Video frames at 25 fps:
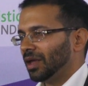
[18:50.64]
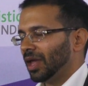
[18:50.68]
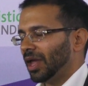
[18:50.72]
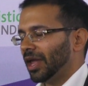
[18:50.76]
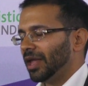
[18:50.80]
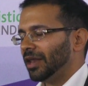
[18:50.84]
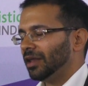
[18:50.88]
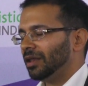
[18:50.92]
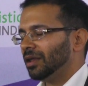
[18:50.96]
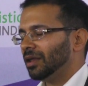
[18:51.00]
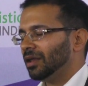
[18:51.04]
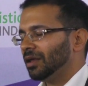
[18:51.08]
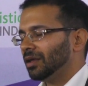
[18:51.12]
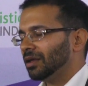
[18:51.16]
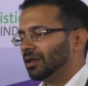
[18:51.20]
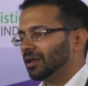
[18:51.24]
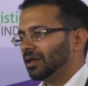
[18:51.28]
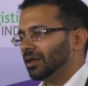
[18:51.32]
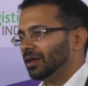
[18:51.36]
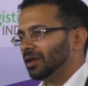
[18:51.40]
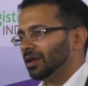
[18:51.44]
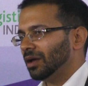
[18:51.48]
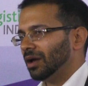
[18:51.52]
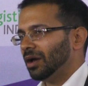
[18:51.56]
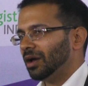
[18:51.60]
in
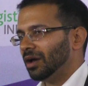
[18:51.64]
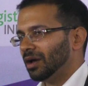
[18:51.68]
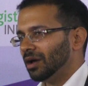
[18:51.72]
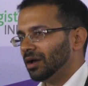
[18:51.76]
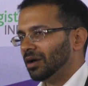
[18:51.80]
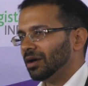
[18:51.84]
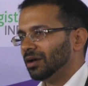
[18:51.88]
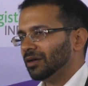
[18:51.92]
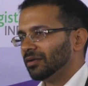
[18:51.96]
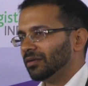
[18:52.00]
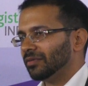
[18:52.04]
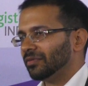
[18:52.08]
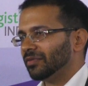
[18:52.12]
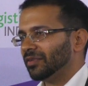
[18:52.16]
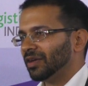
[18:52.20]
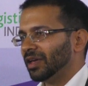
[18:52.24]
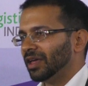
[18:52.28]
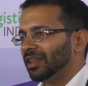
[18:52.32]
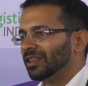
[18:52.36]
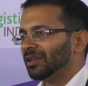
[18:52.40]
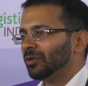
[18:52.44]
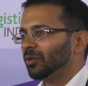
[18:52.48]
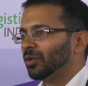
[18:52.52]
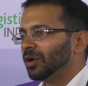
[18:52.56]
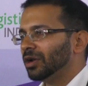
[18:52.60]

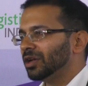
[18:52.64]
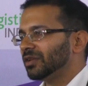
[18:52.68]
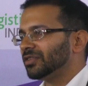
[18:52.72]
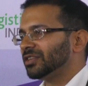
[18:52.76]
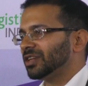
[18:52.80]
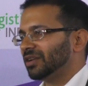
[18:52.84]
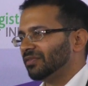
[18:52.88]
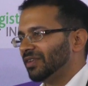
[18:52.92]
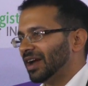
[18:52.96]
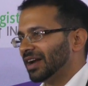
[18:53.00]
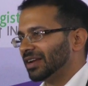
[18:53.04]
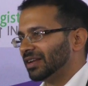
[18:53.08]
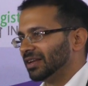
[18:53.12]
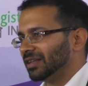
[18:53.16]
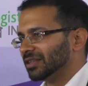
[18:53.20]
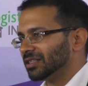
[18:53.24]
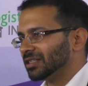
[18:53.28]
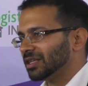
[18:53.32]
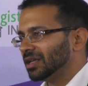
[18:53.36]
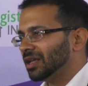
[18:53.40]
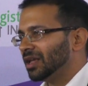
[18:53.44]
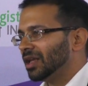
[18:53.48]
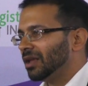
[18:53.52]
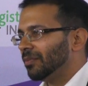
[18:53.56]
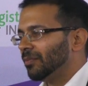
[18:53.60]
the world of surfactants.
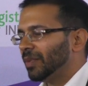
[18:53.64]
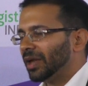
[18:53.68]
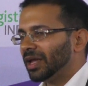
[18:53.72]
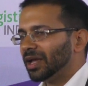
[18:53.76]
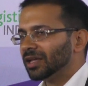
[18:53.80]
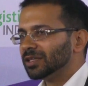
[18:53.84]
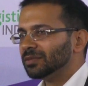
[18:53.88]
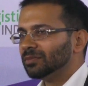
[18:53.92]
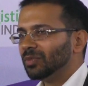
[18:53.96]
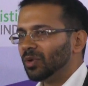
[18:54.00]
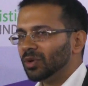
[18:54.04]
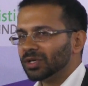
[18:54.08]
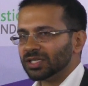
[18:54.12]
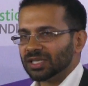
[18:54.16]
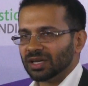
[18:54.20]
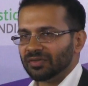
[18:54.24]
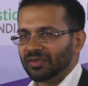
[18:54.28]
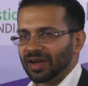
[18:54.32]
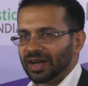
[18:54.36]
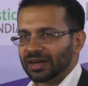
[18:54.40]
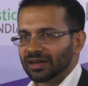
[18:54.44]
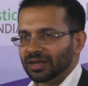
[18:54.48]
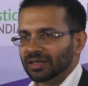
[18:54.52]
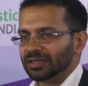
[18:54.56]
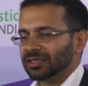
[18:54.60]
Because most
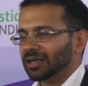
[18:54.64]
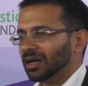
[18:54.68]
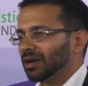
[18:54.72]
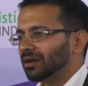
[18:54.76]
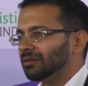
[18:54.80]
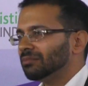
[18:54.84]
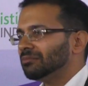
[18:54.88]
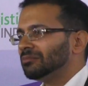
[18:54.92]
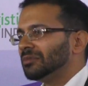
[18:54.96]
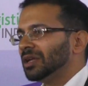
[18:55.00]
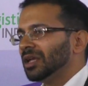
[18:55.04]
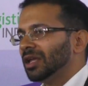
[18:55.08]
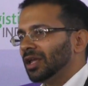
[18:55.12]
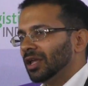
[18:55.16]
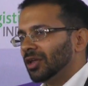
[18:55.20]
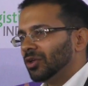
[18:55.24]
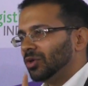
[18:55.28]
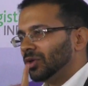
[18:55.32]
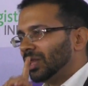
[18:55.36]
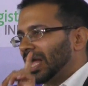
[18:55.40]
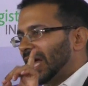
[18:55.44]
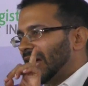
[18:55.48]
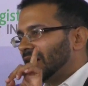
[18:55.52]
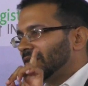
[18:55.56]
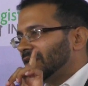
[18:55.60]
surfactants are,
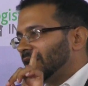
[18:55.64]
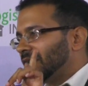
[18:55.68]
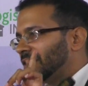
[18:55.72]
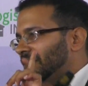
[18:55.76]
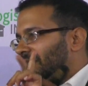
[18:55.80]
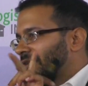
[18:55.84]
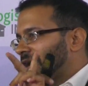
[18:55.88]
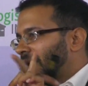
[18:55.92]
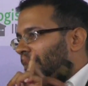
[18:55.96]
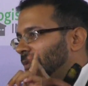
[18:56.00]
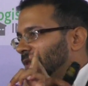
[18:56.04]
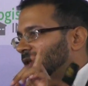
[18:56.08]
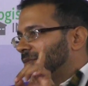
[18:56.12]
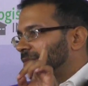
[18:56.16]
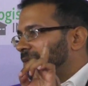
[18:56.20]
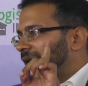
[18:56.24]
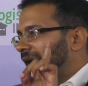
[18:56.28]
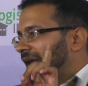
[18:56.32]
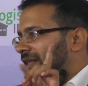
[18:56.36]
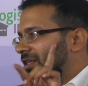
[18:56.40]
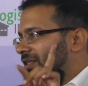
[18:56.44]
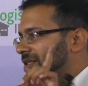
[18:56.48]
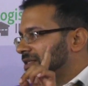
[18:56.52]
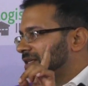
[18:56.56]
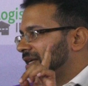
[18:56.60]
you'll have a couple of
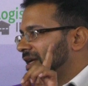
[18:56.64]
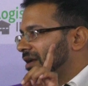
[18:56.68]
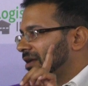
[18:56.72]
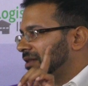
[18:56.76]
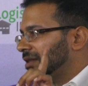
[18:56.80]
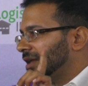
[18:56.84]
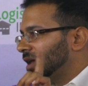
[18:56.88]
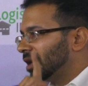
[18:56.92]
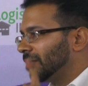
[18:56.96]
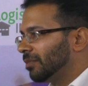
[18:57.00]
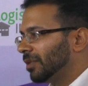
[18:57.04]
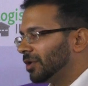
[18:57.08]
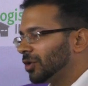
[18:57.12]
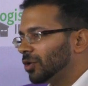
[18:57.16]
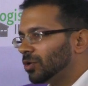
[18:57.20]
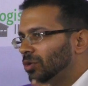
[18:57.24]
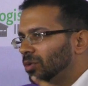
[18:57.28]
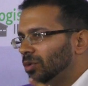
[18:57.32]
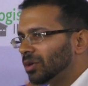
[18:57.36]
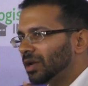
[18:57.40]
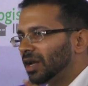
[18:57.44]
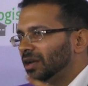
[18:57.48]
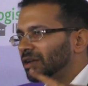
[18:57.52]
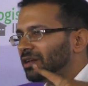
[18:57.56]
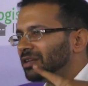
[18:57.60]
branches here and there, but you
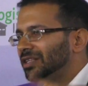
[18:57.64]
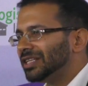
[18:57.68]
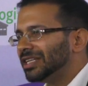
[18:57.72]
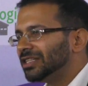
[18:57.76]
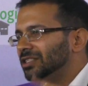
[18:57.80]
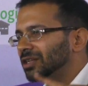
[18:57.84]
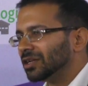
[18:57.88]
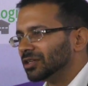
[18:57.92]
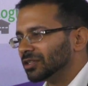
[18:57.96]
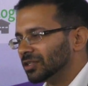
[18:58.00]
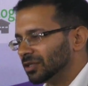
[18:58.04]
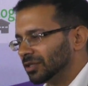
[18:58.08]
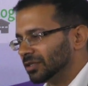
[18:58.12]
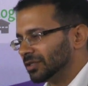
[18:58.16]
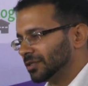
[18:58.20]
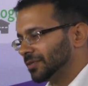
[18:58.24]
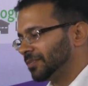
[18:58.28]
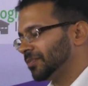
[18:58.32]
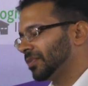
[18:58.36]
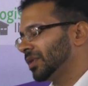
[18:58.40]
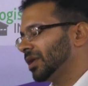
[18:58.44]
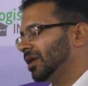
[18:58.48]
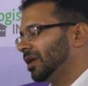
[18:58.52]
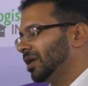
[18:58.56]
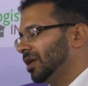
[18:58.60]
don't get T-junctions.
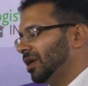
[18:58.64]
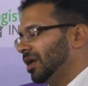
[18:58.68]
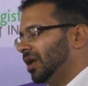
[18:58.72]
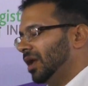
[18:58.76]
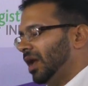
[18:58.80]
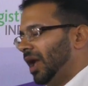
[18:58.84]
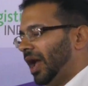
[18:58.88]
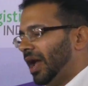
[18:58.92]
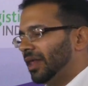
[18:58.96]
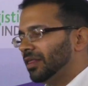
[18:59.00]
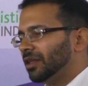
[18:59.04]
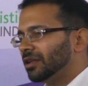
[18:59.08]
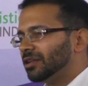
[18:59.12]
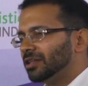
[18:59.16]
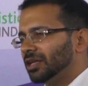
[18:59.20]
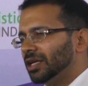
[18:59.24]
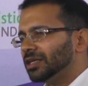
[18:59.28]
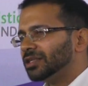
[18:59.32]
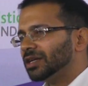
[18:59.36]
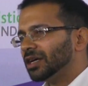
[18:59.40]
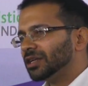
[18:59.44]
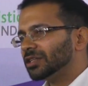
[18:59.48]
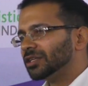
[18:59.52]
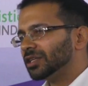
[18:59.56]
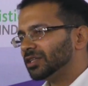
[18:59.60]
And the
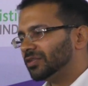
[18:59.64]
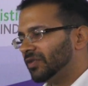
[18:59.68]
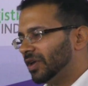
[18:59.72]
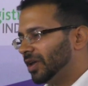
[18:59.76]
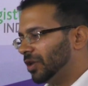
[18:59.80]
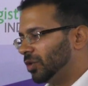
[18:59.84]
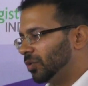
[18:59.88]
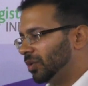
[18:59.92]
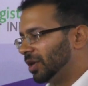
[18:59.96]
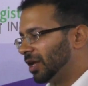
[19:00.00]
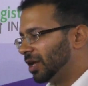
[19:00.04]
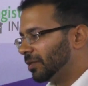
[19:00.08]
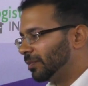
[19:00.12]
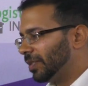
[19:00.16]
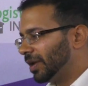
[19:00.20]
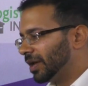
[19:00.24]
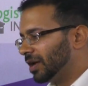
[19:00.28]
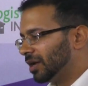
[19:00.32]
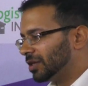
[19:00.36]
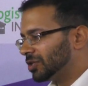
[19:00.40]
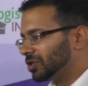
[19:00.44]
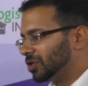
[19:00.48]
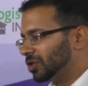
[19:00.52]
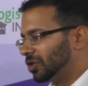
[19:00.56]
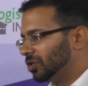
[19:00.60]
T-junction is very unique
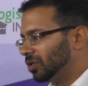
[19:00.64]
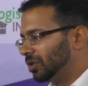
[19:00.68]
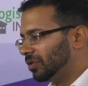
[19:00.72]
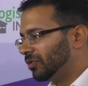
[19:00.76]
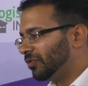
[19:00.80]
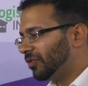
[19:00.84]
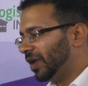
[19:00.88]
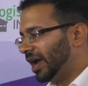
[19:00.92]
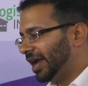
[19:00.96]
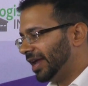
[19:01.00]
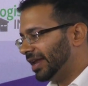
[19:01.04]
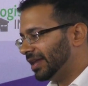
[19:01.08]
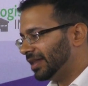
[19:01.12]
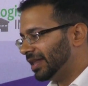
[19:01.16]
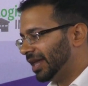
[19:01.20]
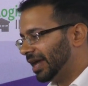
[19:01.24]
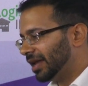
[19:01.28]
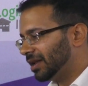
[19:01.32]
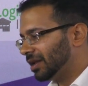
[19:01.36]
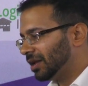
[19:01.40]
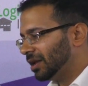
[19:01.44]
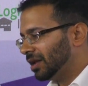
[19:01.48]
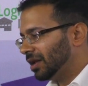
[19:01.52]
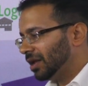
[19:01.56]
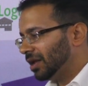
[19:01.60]
because you'll find that